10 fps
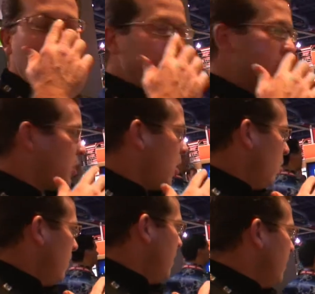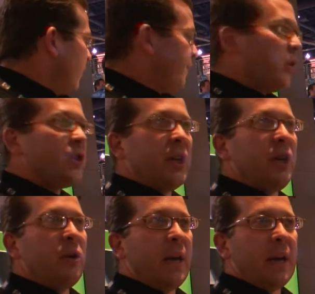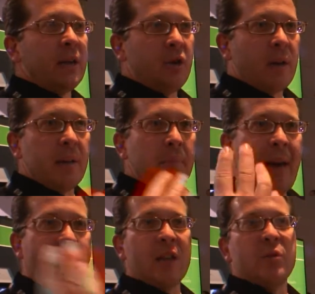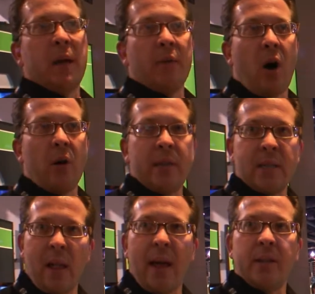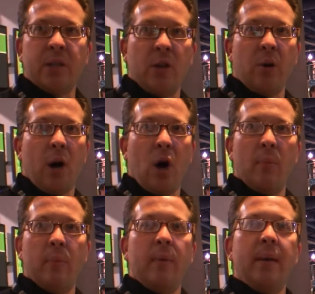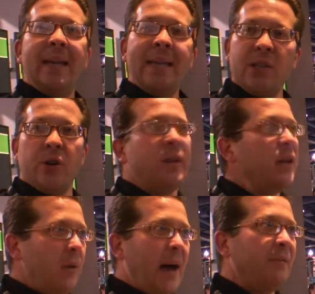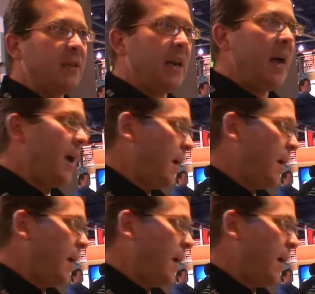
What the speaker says: So the first thing you get is you get management of all these clients in your home. It's easier than you have today.